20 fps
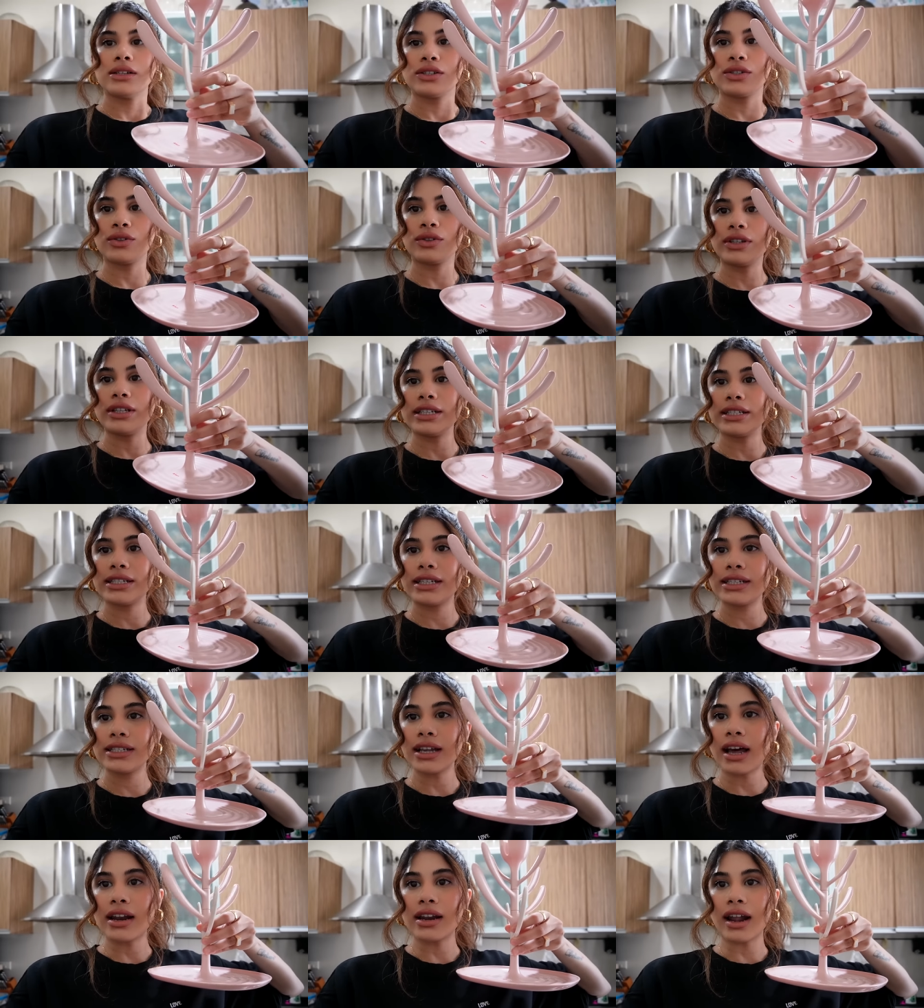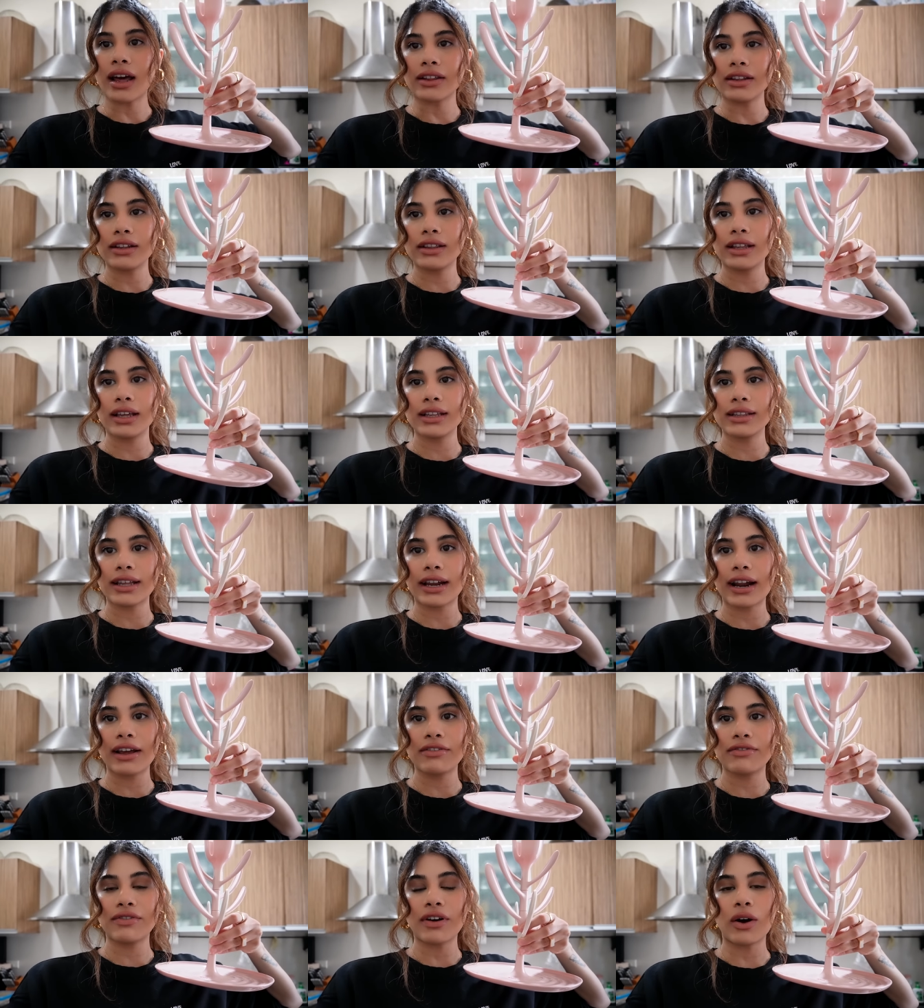so this is another thing that
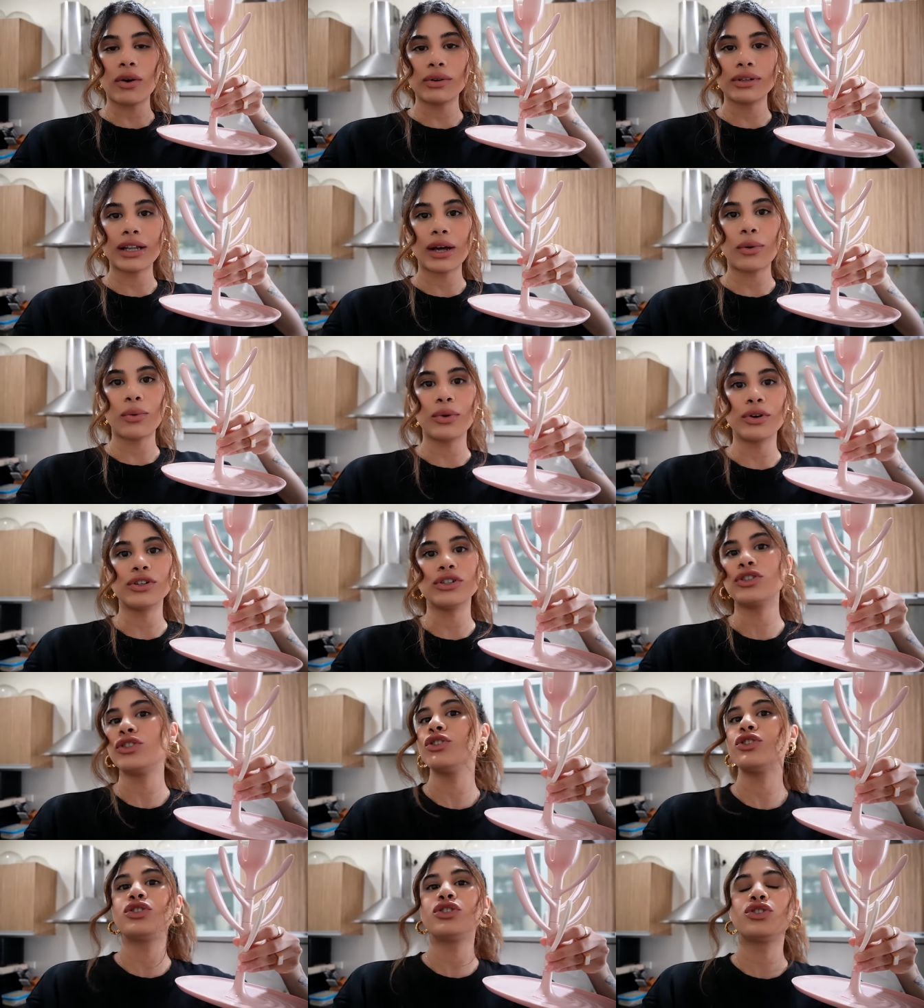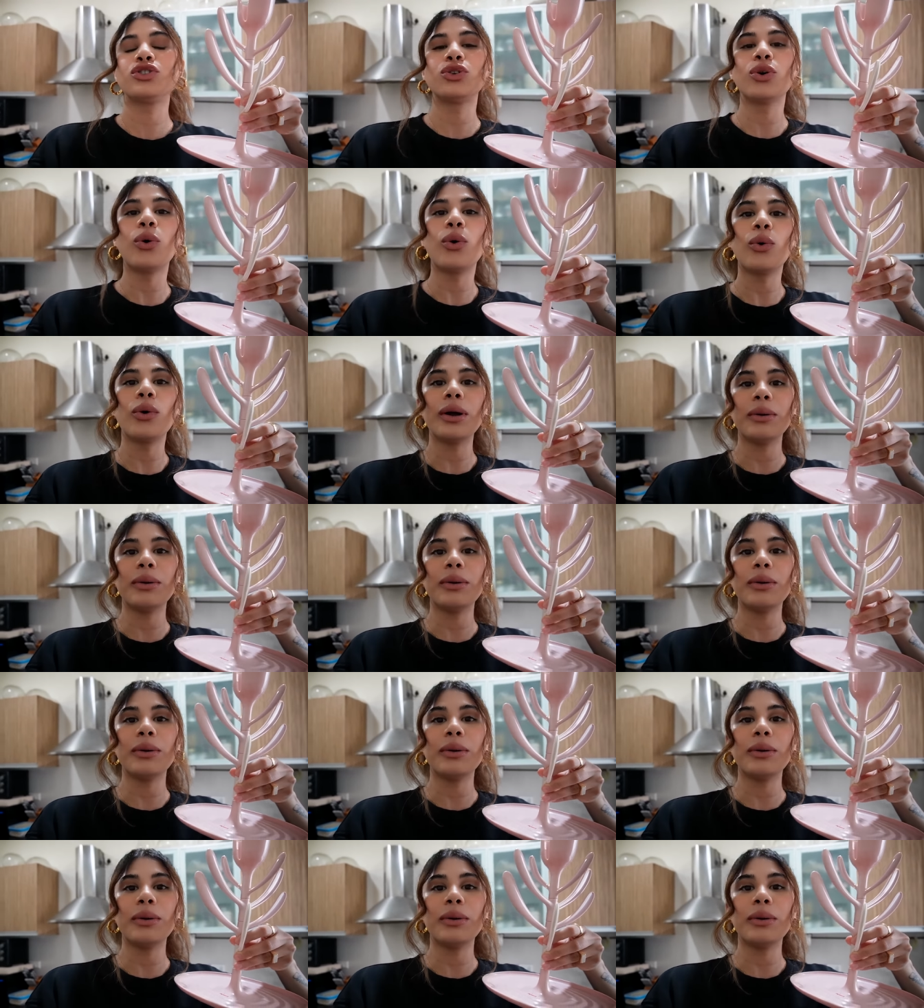i found that was so